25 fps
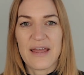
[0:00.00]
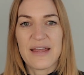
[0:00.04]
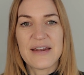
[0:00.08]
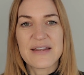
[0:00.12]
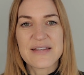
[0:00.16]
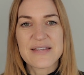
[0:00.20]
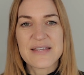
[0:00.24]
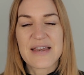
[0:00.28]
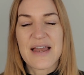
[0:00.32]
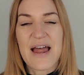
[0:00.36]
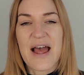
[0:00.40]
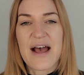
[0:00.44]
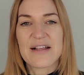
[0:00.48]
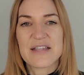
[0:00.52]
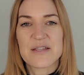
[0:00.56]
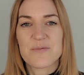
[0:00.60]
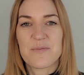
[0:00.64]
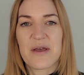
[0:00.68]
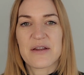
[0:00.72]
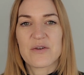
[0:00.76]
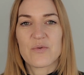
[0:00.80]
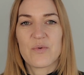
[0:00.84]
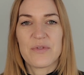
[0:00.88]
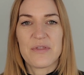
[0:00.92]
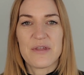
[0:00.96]
It is an
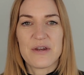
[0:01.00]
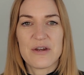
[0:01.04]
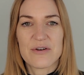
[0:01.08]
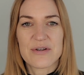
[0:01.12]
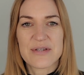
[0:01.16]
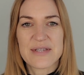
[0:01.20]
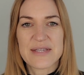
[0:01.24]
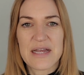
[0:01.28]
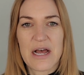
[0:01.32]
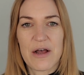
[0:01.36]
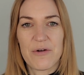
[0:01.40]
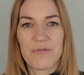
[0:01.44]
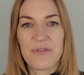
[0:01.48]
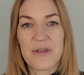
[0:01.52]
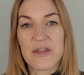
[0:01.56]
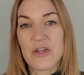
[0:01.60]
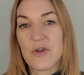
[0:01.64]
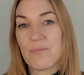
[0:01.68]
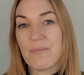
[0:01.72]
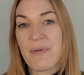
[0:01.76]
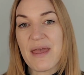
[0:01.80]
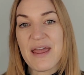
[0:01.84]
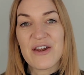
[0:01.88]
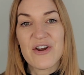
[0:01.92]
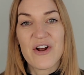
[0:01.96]
aspect within yourself that you
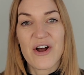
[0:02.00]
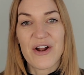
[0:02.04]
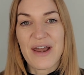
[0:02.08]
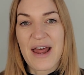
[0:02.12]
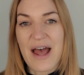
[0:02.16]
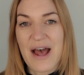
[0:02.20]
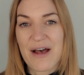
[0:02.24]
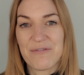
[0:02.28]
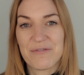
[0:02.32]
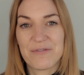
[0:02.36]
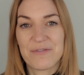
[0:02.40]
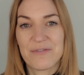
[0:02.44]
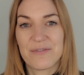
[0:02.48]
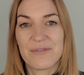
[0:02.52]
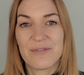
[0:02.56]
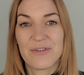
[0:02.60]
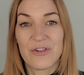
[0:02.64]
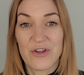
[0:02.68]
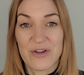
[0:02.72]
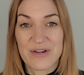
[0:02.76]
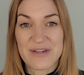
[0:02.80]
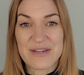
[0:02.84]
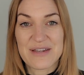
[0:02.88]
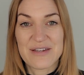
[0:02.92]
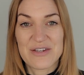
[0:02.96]
may not have
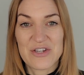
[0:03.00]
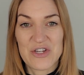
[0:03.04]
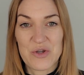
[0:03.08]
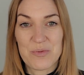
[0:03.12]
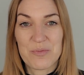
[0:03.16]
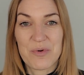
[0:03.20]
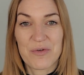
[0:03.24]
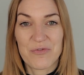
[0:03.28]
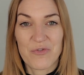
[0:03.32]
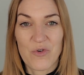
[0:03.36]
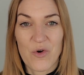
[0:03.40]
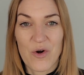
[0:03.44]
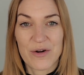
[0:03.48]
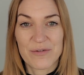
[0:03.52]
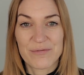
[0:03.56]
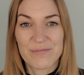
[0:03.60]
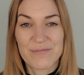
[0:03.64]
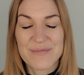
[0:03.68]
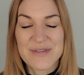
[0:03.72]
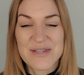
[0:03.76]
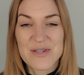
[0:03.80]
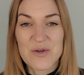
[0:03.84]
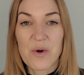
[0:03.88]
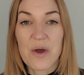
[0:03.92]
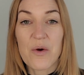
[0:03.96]
looked into before,
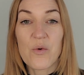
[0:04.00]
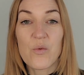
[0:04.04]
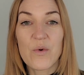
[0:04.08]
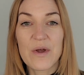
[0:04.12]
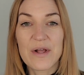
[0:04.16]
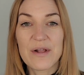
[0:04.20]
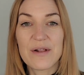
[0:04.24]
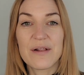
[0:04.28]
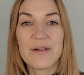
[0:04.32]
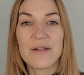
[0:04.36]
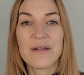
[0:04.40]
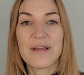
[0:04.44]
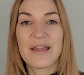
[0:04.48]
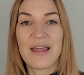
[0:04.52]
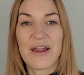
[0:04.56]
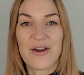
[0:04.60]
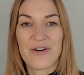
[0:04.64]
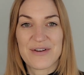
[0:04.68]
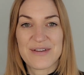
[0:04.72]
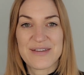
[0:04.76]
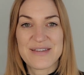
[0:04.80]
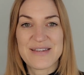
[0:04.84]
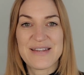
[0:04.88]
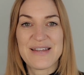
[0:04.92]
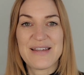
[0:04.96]
so it will
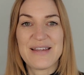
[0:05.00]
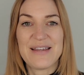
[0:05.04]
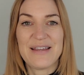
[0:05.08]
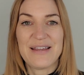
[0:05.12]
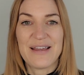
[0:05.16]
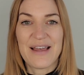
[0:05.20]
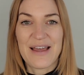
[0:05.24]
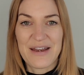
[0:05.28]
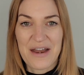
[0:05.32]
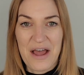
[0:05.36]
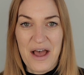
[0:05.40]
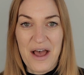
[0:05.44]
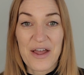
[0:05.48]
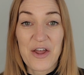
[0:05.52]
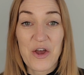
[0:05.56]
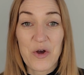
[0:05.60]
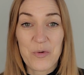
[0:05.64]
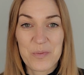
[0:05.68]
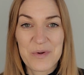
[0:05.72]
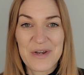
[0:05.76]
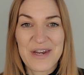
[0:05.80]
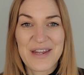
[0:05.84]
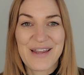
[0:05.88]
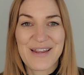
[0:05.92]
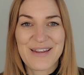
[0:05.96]
guarantee an
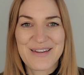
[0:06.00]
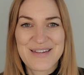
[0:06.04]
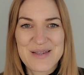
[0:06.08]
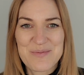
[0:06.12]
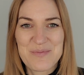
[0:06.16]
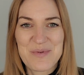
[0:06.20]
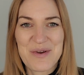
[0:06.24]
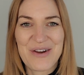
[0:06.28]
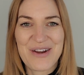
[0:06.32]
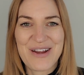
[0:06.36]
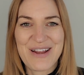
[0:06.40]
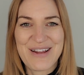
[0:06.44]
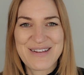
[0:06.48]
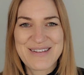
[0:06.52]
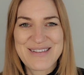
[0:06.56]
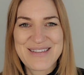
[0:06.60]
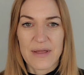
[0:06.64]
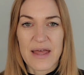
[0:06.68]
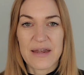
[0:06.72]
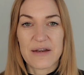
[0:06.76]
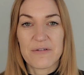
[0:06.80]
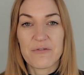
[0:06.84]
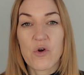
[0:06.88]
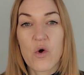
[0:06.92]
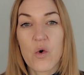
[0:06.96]
eye-opening experience.
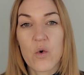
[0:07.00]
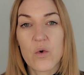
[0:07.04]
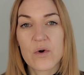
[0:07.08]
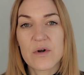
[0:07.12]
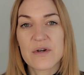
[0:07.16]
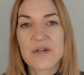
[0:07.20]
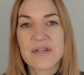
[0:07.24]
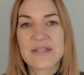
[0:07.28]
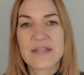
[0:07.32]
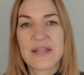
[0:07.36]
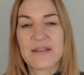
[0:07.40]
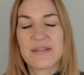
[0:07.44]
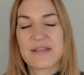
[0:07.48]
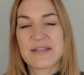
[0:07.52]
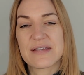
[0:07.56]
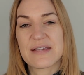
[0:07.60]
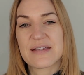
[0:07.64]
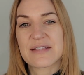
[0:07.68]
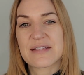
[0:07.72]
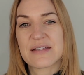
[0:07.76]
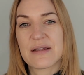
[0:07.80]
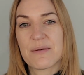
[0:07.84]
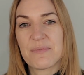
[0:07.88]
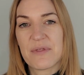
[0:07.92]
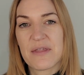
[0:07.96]
And of course, this
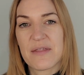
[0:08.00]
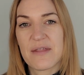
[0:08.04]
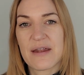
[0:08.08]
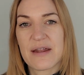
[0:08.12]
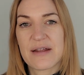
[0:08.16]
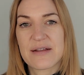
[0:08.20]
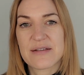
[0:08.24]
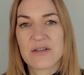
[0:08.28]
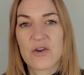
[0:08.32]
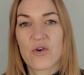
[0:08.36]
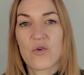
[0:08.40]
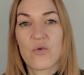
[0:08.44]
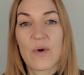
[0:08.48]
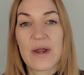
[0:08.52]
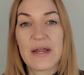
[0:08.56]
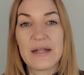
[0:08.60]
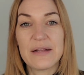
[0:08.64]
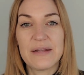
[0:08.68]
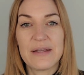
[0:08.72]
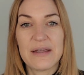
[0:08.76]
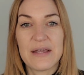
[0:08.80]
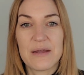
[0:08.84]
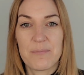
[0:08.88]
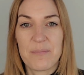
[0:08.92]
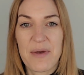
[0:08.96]
is something that has
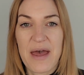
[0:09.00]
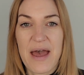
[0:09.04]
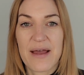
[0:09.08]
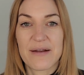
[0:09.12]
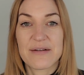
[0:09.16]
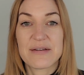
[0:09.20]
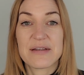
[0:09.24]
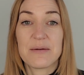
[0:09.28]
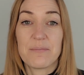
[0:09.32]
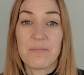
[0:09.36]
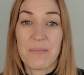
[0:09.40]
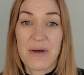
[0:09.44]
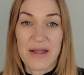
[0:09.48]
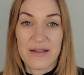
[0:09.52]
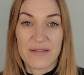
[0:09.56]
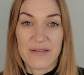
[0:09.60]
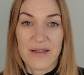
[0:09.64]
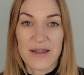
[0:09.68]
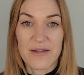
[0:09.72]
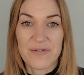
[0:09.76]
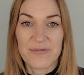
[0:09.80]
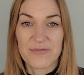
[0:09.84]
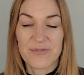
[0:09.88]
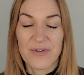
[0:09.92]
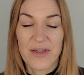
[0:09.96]
greatly impacted my
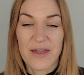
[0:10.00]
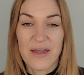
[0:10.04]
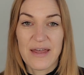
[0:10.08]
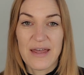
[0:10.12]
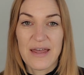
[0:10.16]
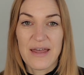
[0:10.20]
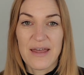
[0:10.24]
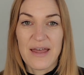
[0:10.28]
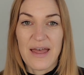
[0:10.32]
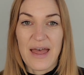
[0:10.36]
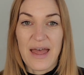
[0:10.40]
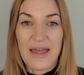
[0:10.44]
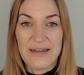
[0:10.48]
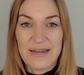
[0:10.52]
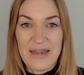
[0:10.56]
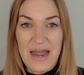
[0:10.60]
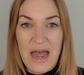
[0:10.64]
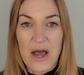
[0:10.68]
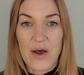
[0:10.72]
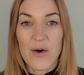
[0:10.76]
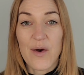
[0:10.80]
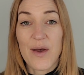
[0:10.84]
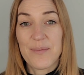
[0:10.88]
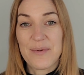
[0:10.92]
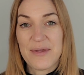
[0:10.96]
life. And
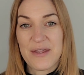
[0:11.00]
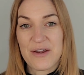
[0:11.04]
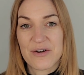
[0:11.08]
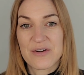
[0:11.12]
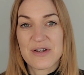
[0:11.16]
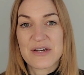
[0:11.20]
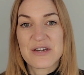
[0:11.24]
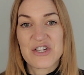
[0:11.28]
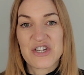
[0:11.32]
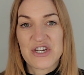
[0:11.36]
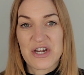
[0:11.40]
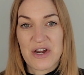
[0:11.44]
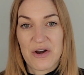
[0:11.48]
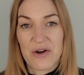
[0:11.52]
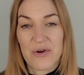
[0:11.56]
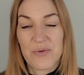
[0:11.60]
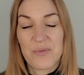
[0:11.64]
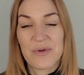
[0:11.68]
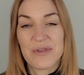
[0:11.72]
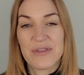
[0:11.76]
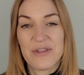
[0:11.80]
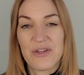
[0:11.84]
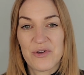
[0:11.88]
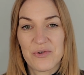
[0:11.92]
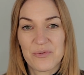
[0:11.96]
now I'm here to share it
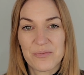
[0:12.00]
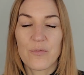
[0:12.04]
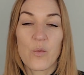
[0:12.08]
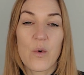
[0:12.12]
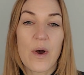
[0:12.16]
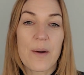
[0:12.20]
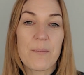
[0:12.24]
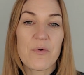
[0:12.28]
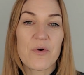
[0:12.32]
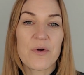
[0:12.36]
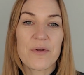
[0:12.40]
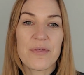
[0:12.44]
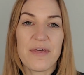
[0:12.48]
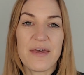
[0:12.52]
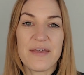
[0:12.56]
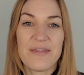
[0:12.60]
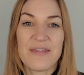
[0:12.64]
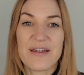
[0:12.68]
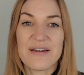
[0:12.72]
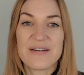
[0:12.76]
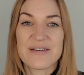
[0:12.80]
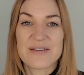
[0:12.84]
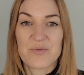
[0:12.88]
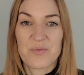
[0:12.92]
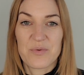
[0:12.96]
with you. One more thing
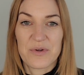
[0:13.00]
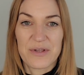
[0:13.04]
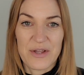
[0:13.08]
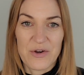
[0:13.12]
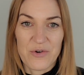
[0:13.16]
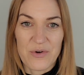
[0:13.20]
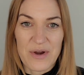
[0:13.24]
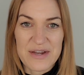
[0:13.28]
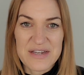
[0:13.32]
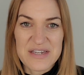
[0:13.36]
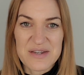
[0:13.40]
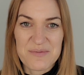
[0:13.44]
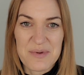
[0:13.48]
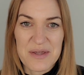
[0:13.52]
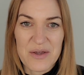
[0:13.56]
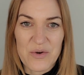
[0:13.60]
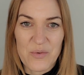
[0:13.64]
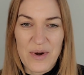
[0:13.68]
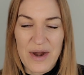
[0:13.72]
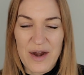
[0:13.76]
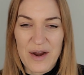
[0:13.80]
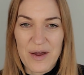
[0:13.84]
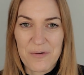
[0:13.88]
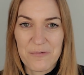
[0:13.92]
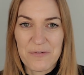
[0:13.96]
that is really great to be
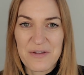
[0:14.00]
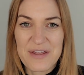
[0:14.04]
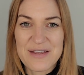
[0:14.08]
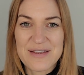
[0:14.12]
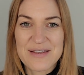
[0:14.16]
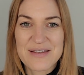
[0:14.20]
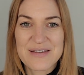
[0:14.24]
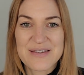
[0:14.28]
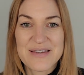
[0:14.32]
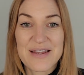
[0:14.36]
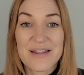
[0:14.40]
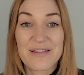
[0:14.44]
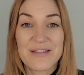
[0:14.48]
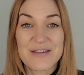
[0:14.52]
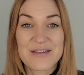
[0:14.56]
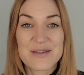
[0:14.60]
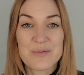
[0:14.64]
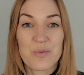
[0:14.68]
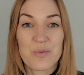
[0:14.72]
aware of is this